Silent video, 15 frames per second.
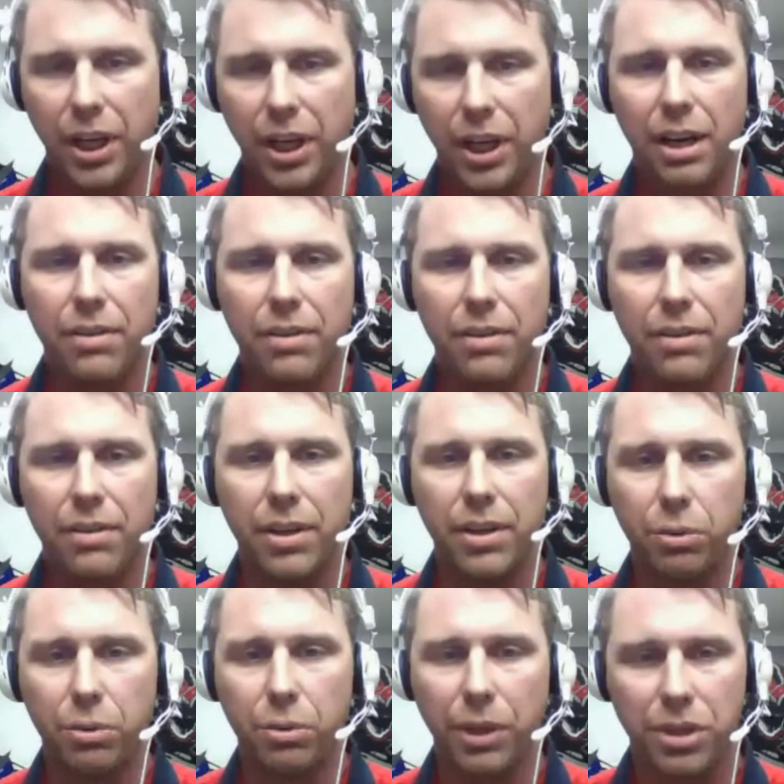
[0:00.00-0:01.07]
to have that
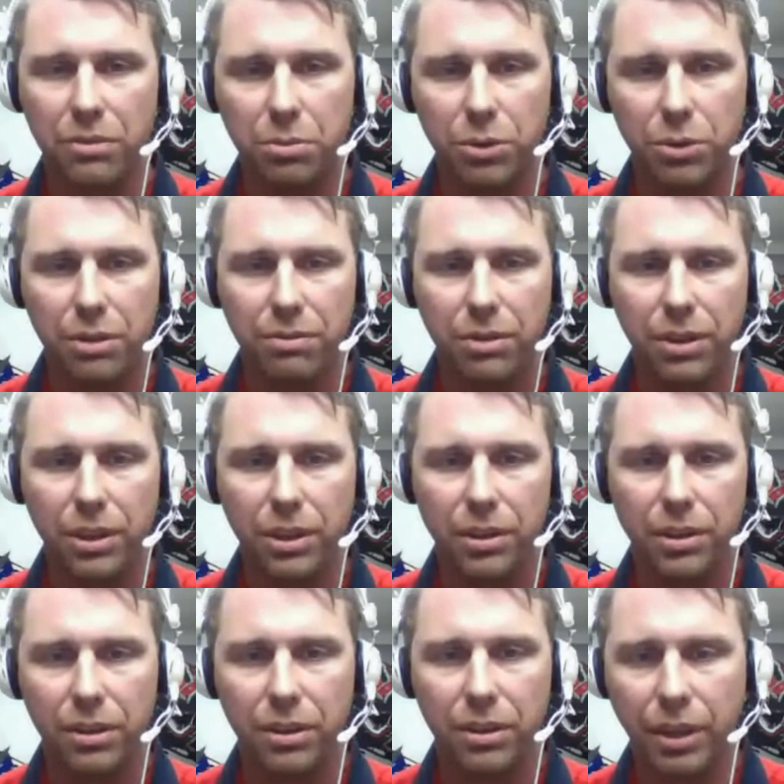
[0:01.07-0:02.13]
quick safety
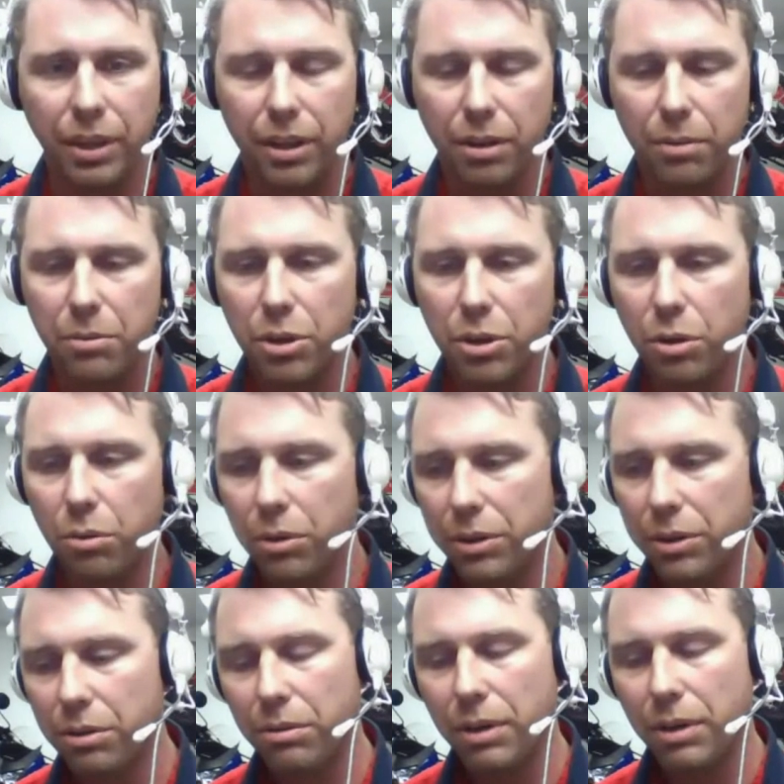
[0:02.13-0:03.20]
briefing. Let them know what
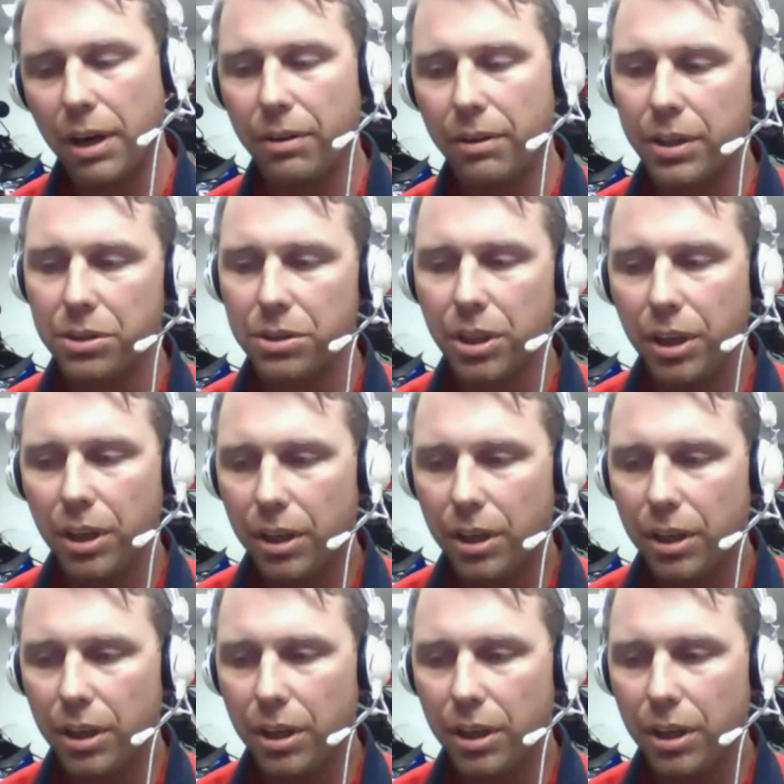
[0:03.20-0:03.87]
the route is.